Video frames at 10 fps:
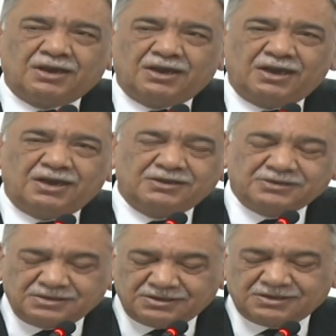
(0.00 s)
And
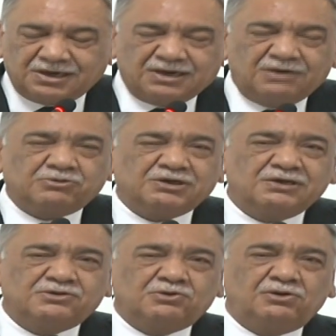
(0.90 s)
this is exactly what I
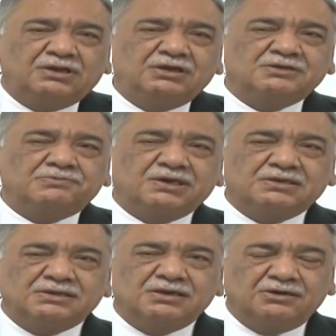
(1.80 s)
told the
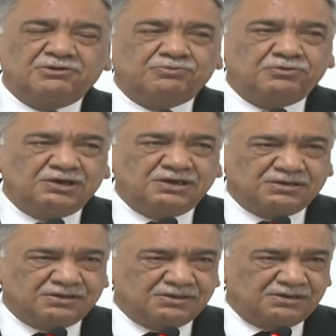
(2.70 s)
Inspector General of
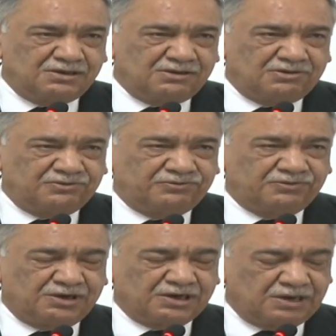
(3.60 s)
Police of
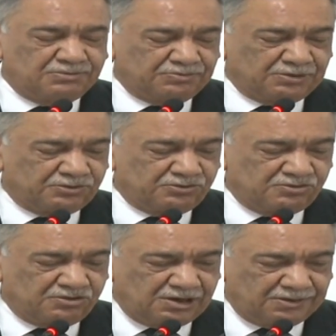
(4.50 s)
Khyber
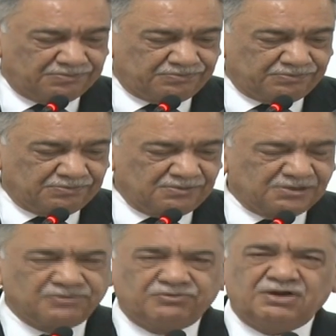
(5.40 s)
Pakhtunkhwa,
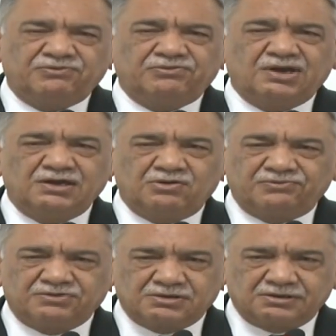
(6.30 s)
the very fine
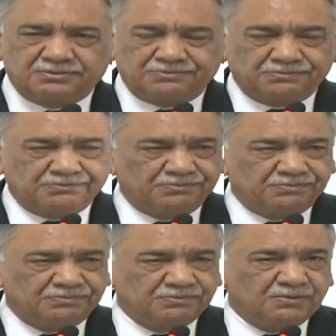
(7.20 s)
officer.
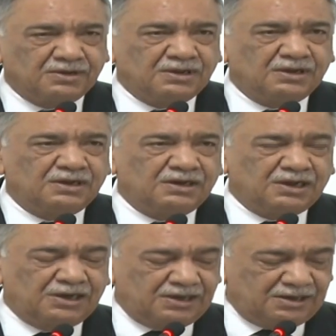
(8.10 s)
And
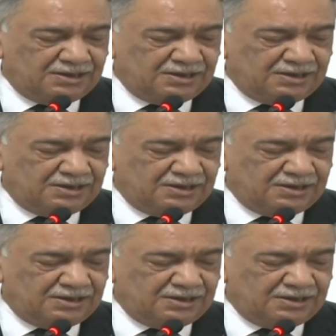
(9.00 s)
I